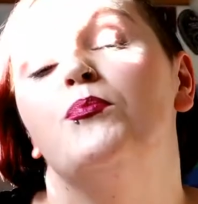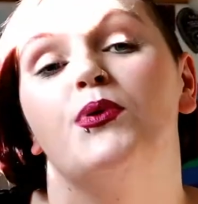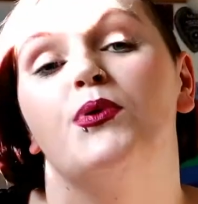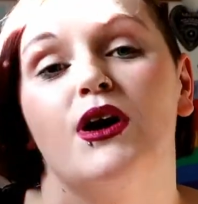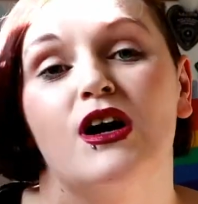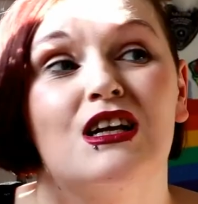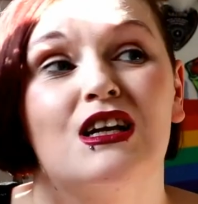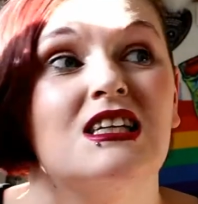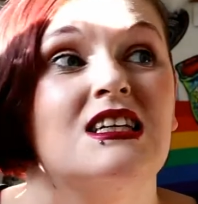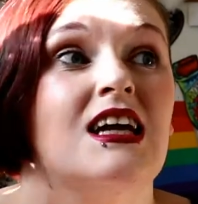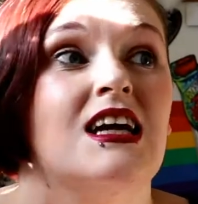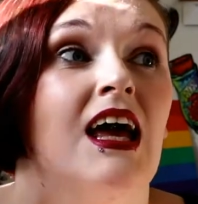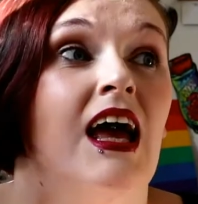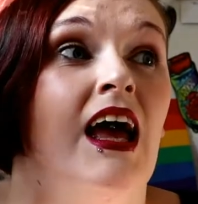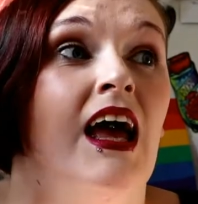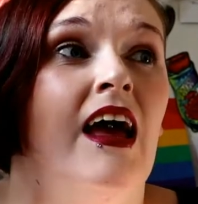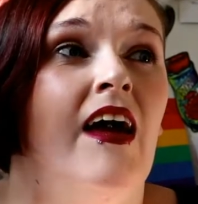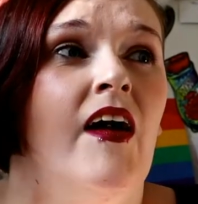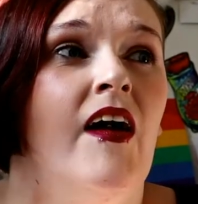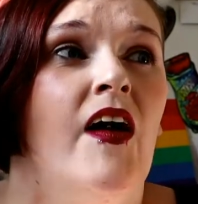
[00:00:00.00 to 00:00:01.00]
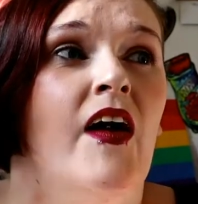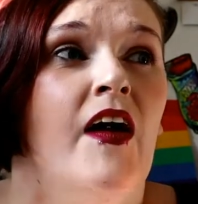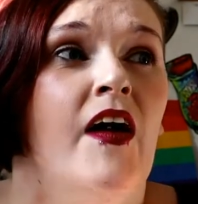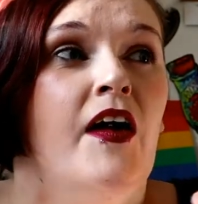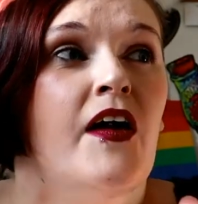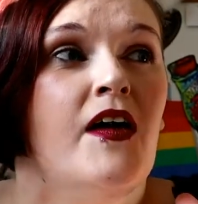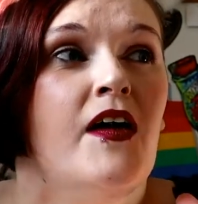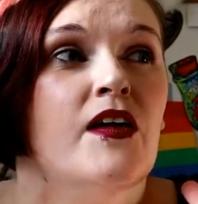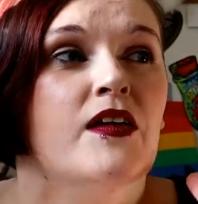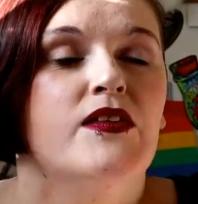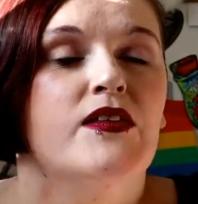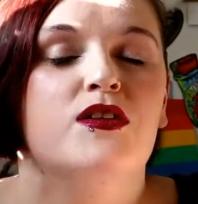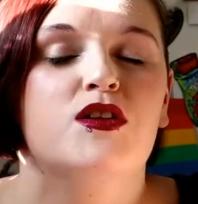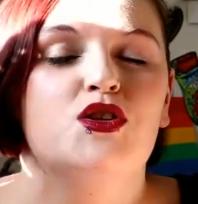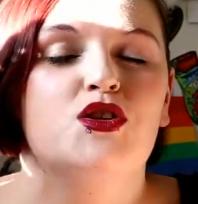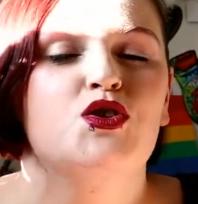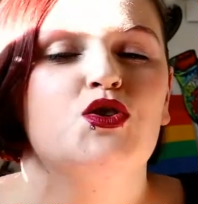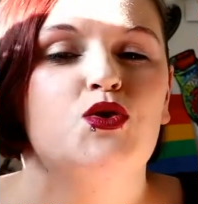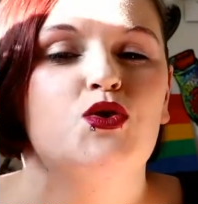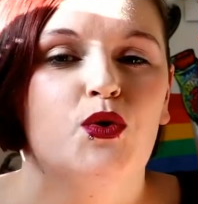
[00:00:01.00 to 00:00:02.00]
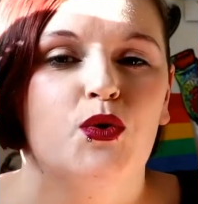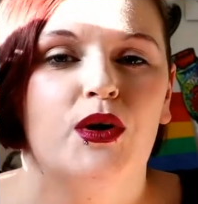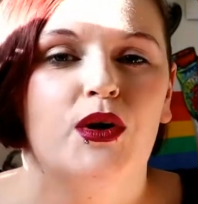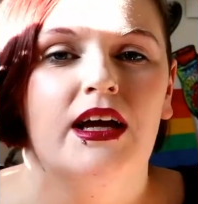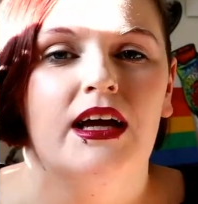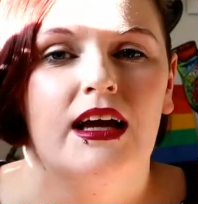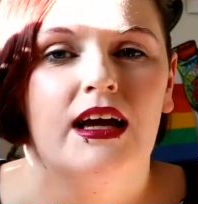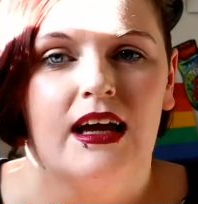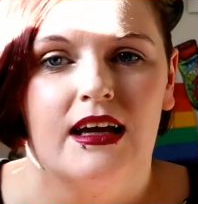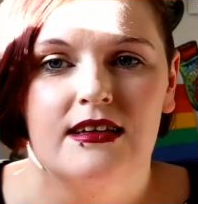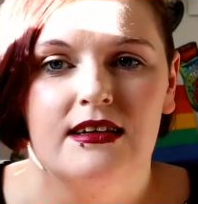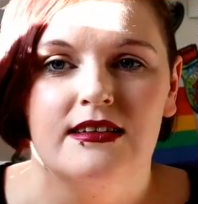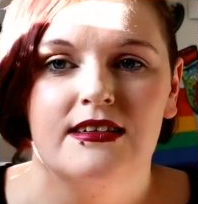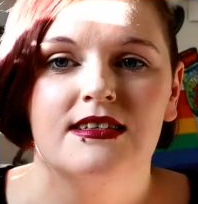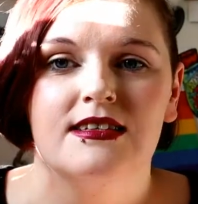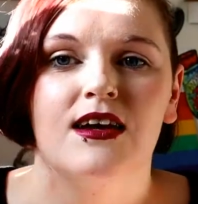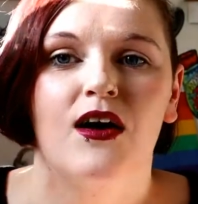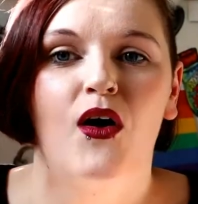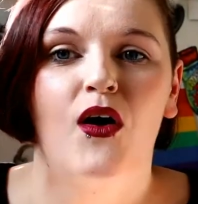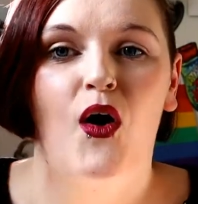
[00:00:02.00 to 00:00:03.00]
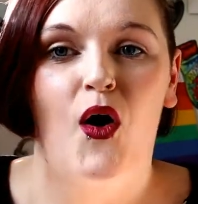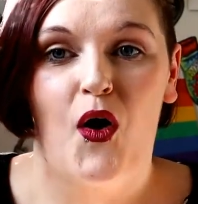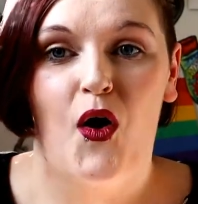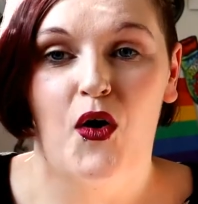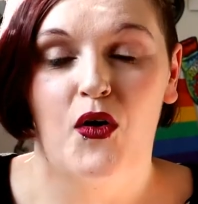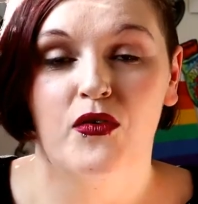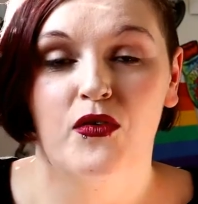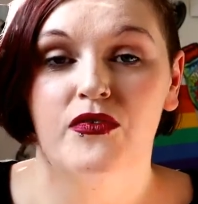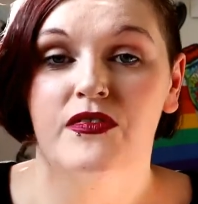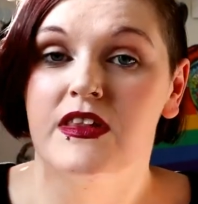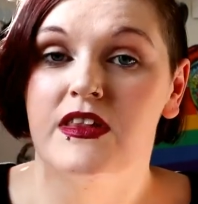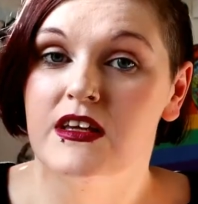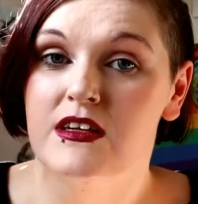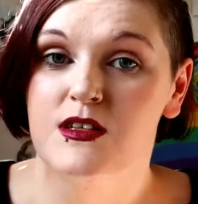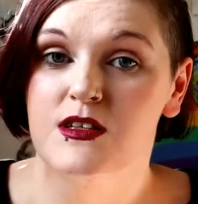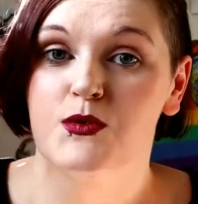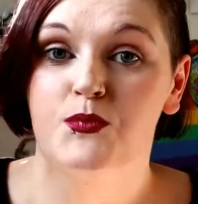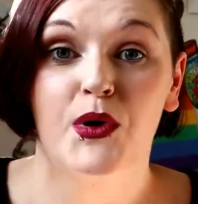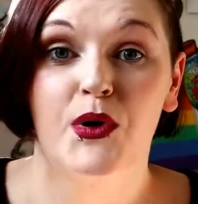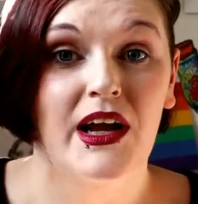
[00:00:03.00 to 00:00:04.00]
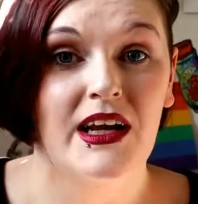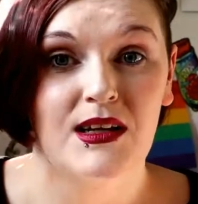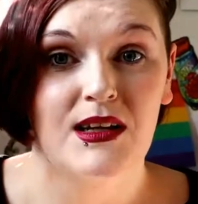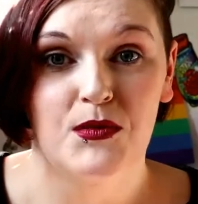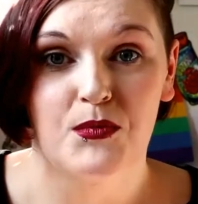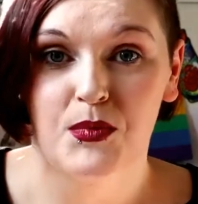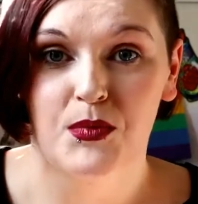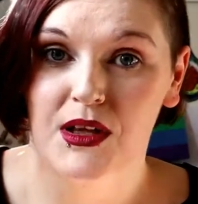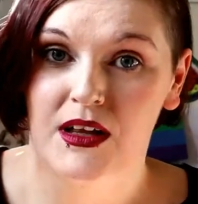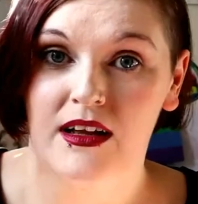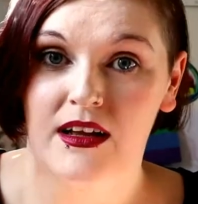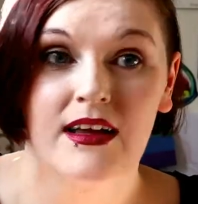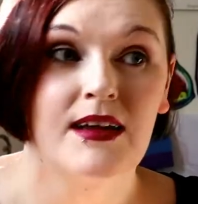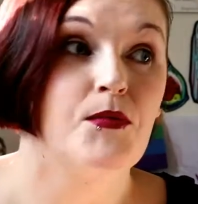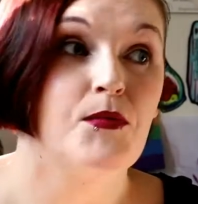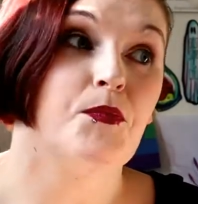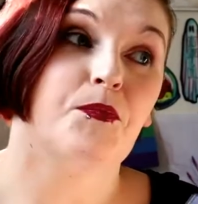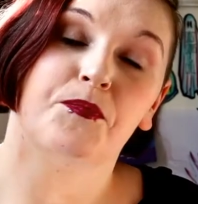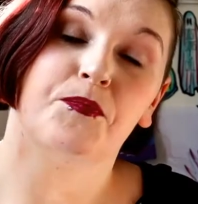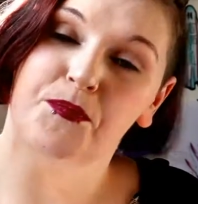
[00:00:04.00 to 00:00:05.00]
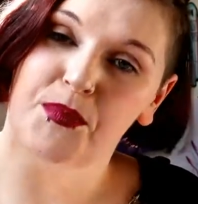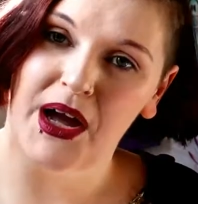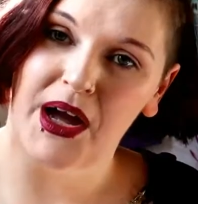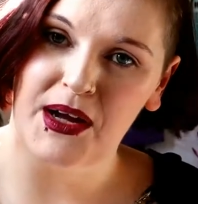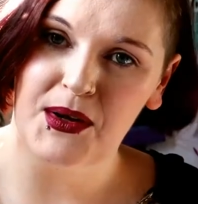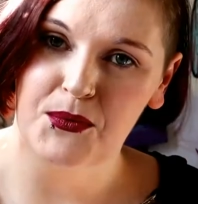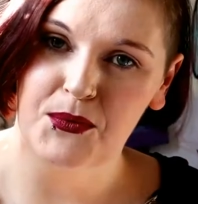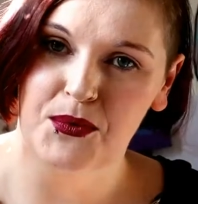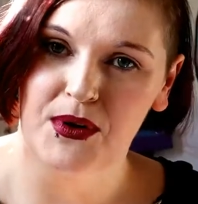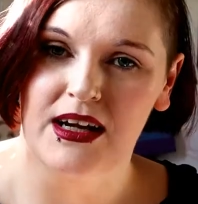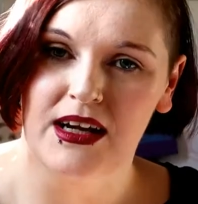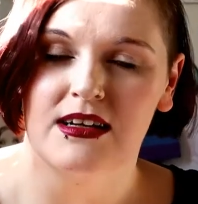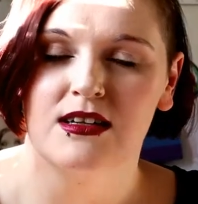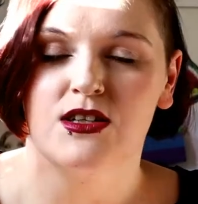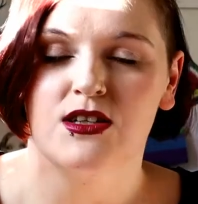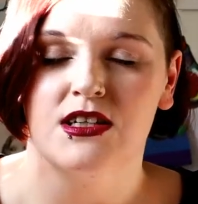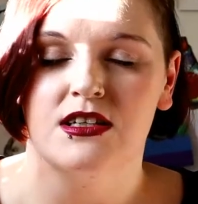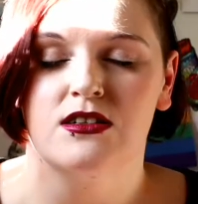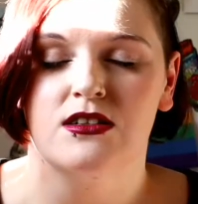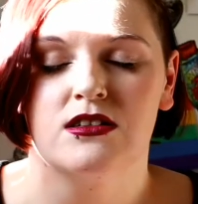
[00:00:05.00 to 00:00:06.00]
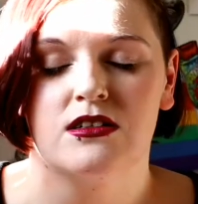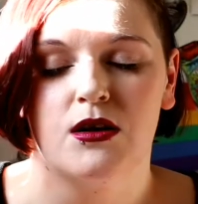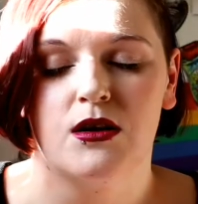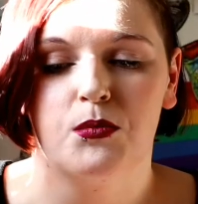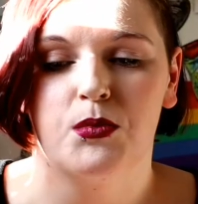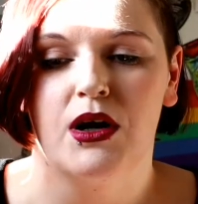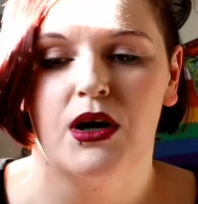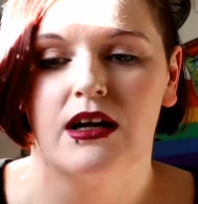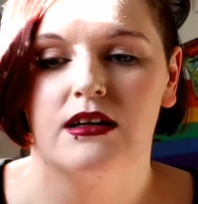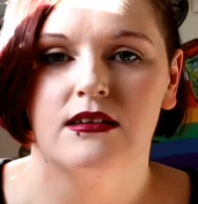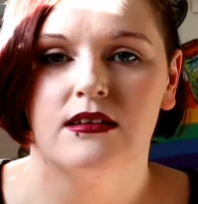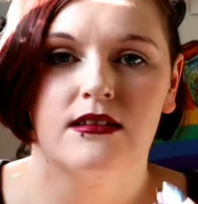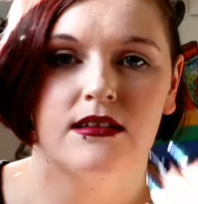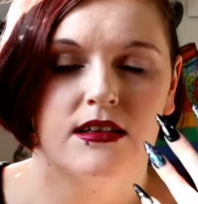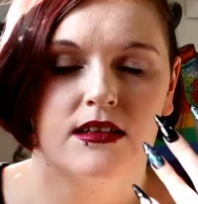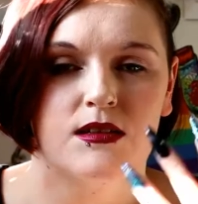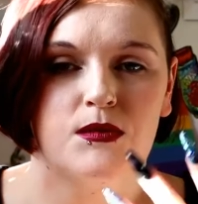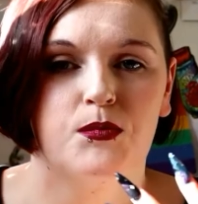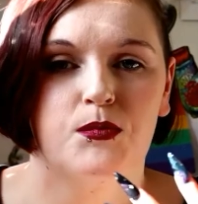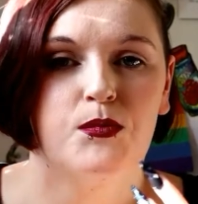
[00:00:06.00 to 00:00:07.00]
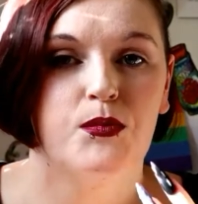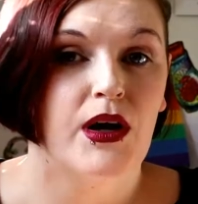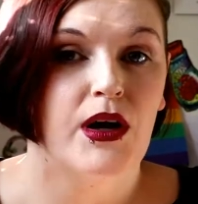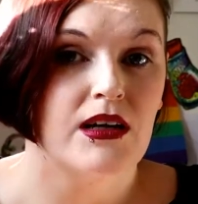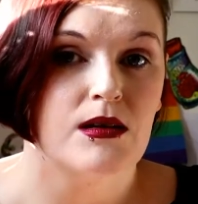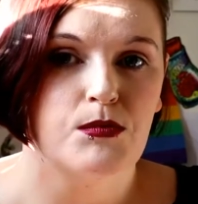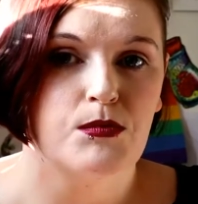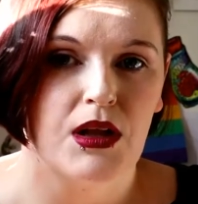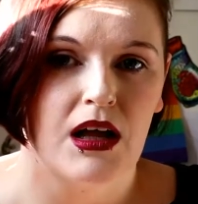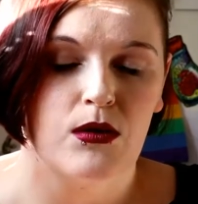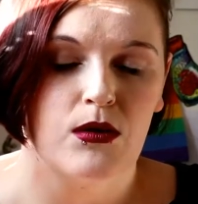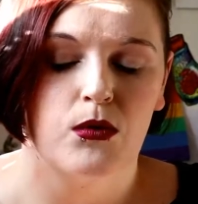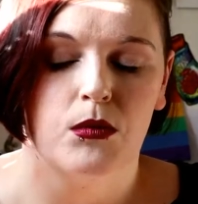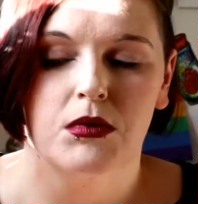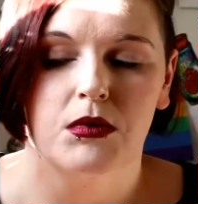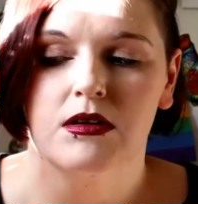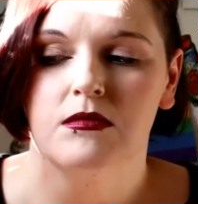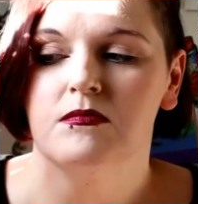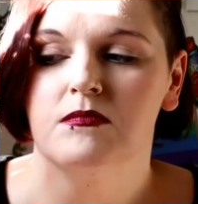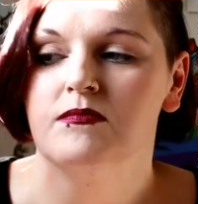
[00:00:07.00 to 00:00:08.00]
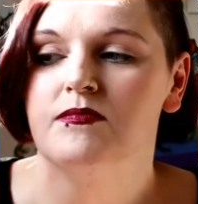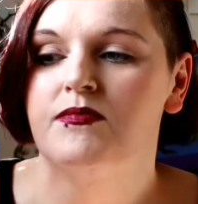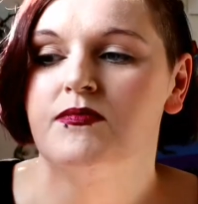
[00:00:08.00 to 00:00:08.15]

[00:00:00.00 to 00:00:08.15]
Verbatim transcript: But the story is of this pregnant bla back when she just got pregnant, this pregnant black woman